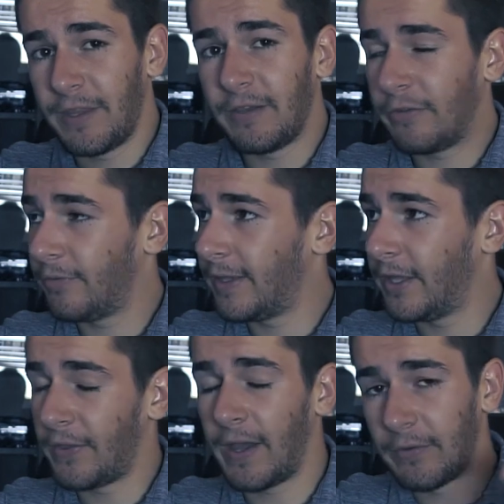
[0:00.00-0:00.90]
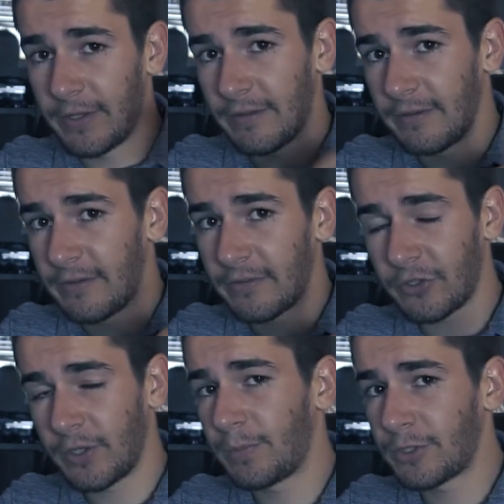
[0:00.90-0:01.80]
this video down in the
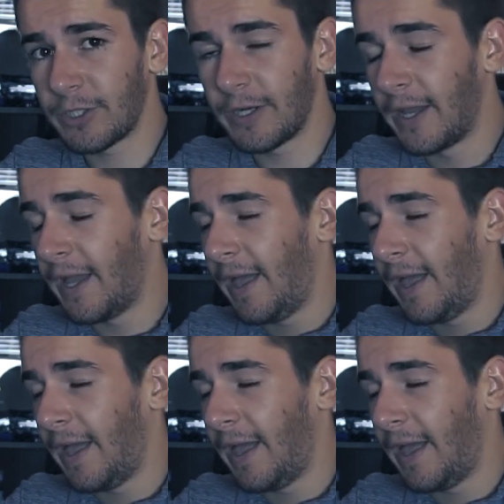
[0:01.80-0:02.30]
description,